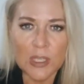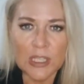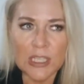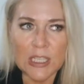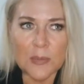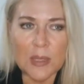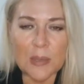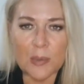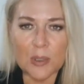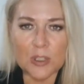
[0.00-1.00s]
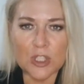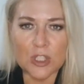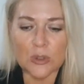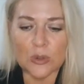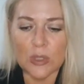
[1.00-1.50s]
We need people
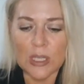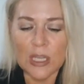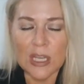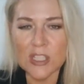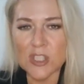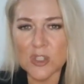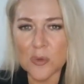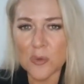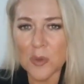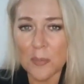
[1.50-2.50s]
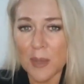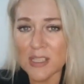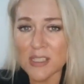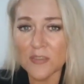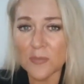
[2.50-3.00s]
to assume the
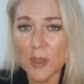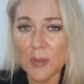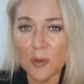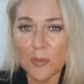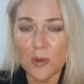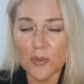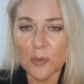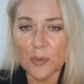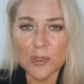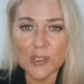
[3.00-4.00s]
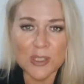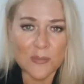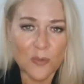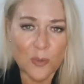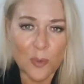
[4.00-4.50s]
best of people, both the
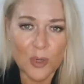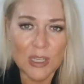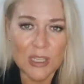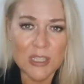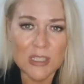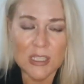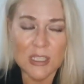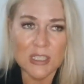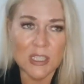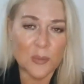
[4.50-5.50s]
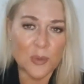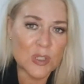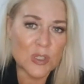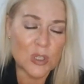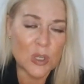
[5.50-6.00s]
person reporting the incident and the
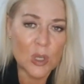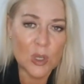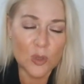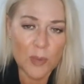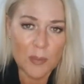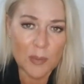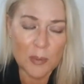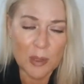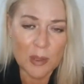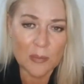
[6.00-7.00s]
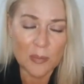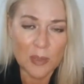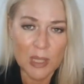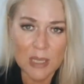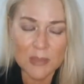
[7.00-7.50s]
person who might be being
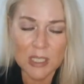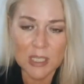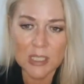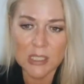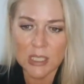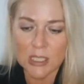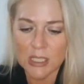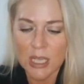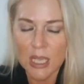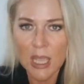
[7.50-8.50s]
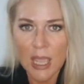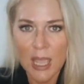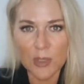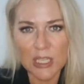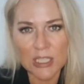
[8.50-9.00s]
blamed in an incident.
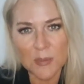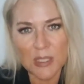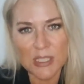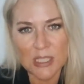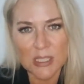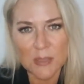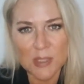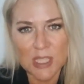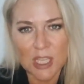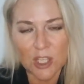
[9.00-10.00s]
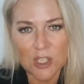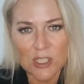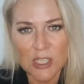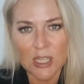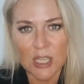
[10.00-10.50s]
And we need to be systems
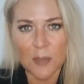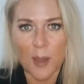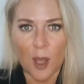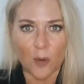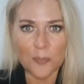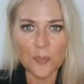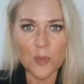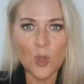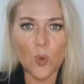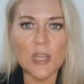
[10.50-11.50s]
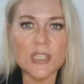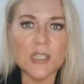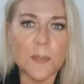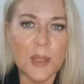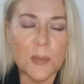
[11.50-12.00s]
thinkers and think about what is
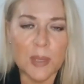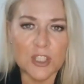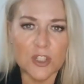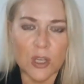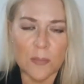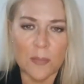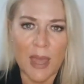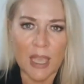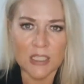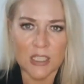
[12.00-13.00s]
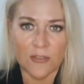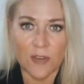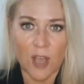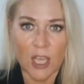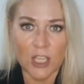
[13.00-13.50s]
the big picture impact
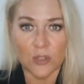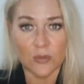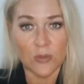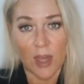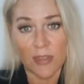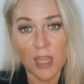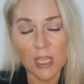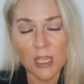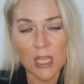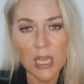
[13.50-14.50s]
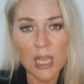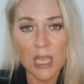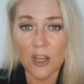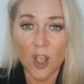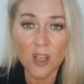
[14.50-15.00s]
if I do nothing,
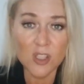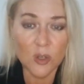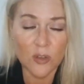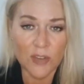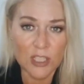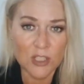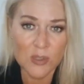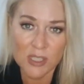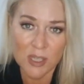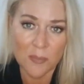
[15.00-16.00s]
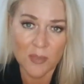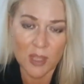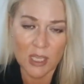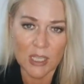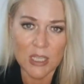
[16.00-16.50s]
and also if I do
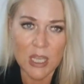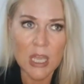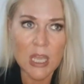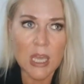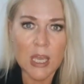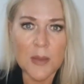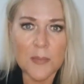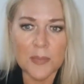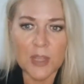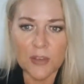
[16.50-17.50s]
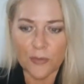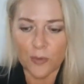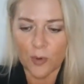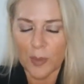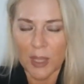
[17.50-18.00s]
something. And if
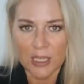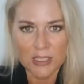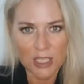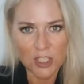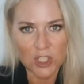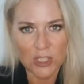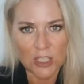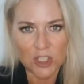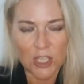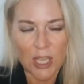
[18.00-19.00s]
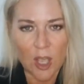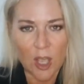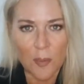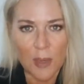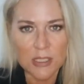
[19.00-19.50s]
we're paying attention, that should
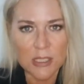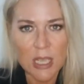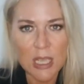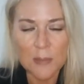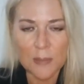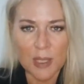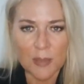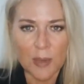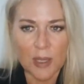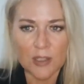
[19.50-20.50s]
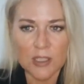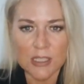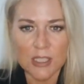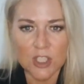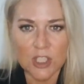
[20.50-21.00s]
help us make better
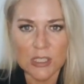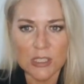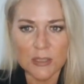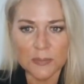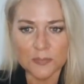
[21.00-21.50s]
decisions.